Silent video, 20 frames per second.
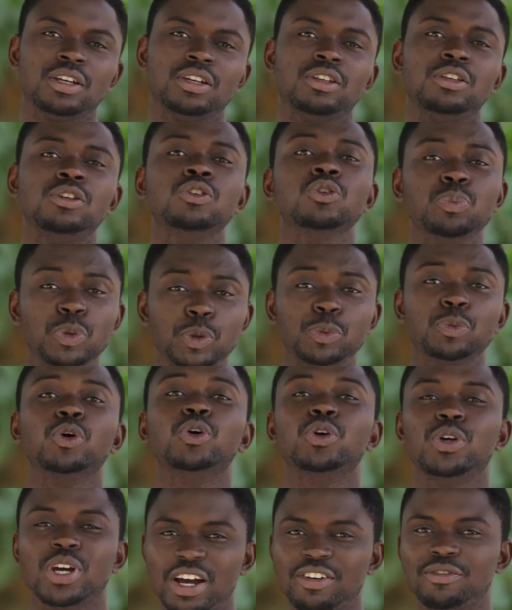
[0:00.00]
you
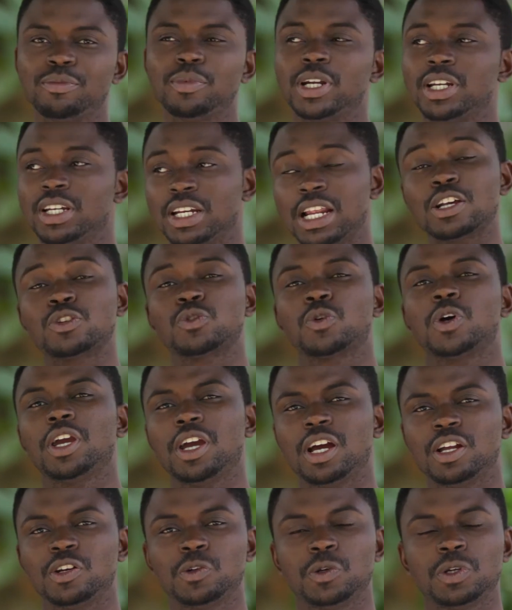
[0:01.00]
people, you have money, that's why
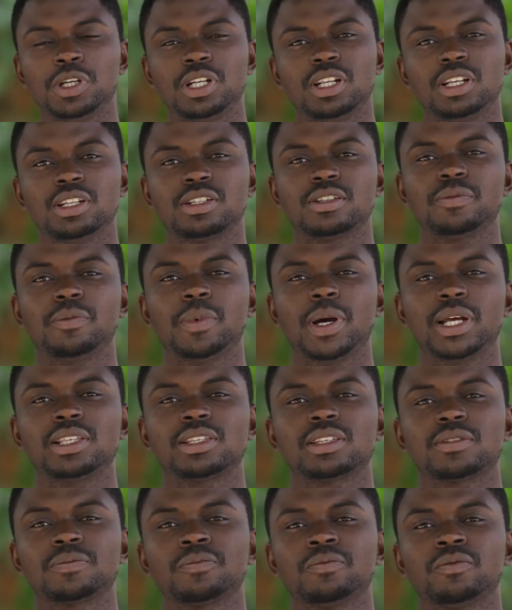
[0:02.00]
you are doing this.
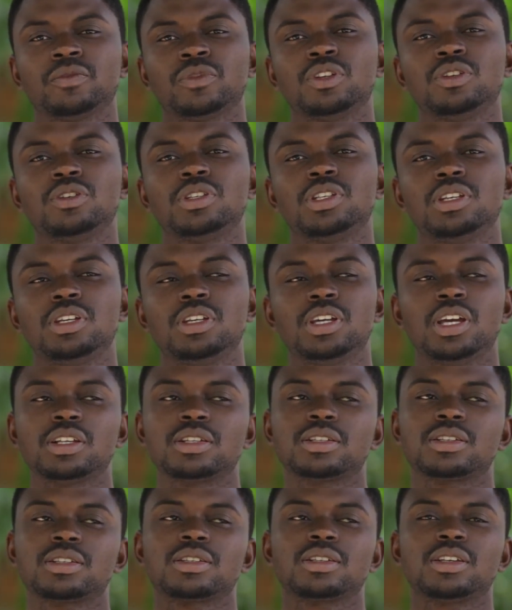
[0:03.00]
But you see,
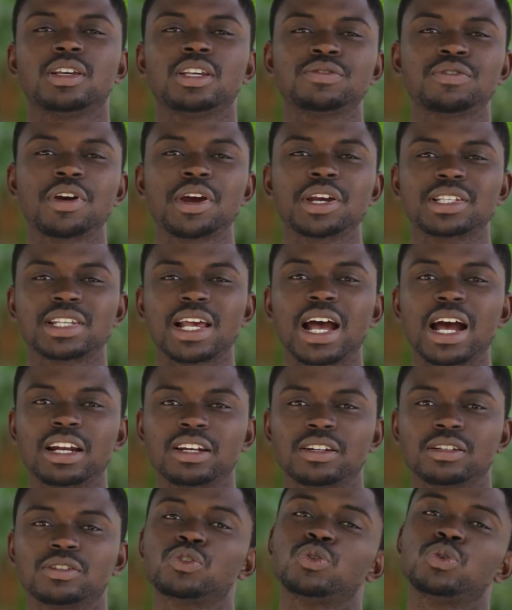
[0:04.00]
it's it's very
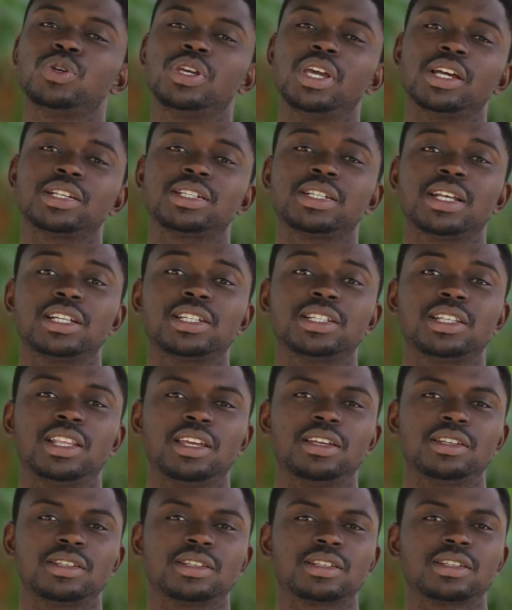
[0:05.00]
sad to hear such
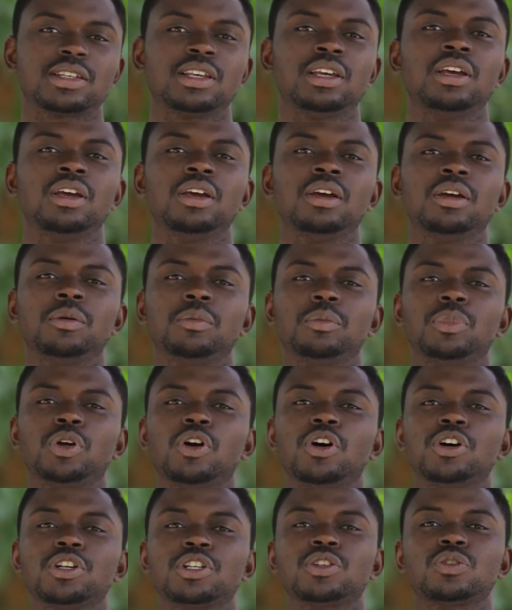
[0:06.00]
things
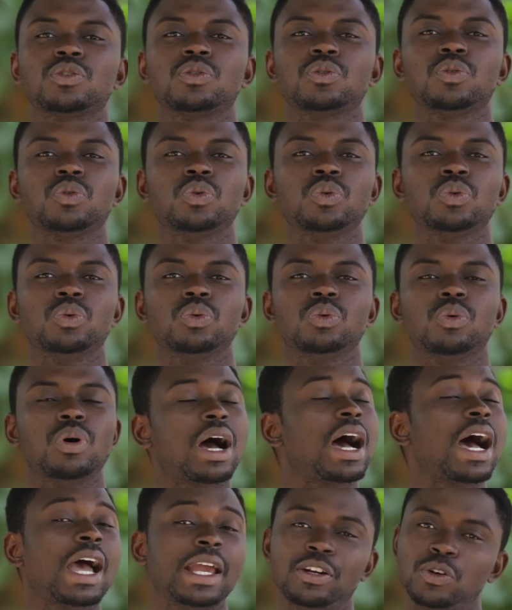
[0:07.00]
because
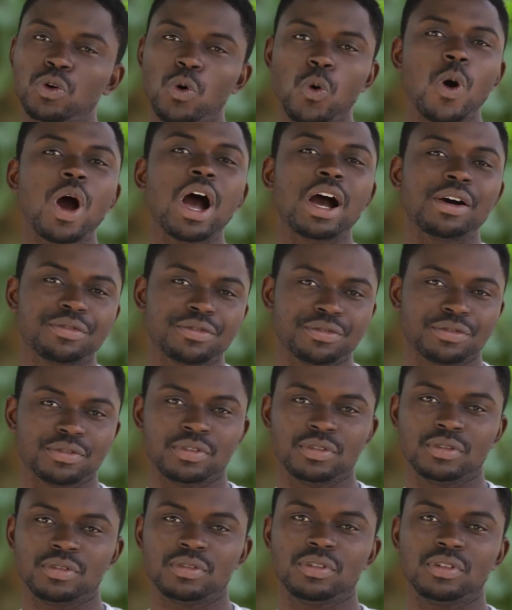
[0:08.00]
I don't have
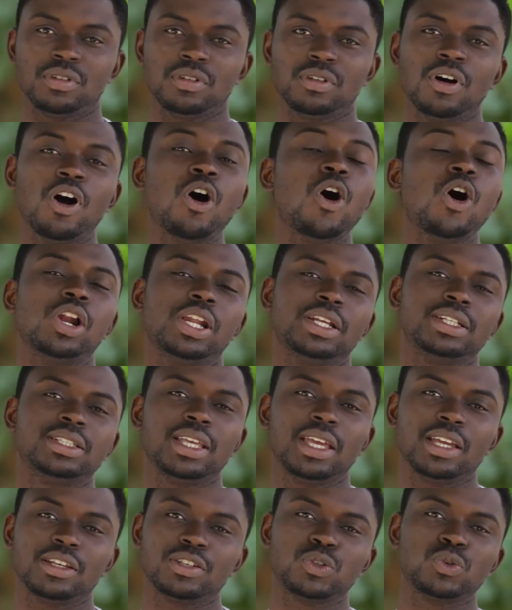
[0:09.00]
all it
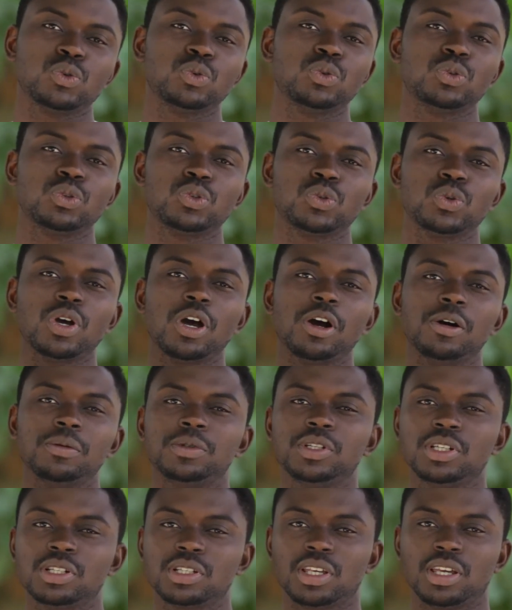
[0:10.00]
takes to to
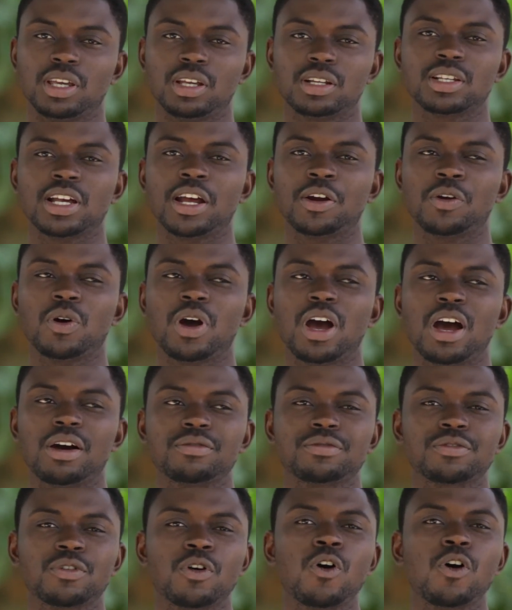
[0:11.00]
help these kids. I don't
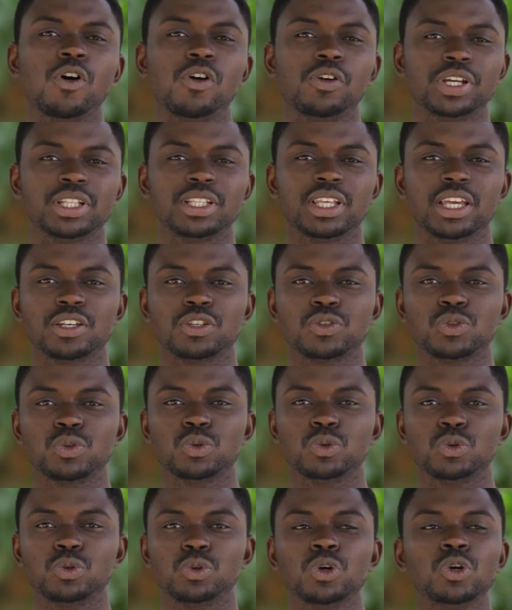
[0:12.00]
have all it takes
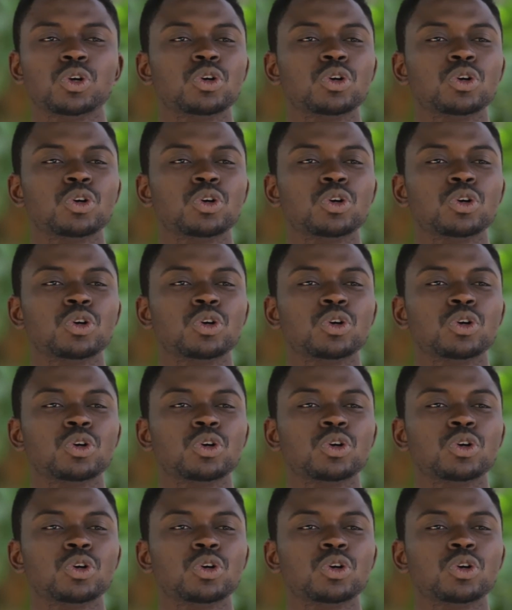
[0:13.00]
to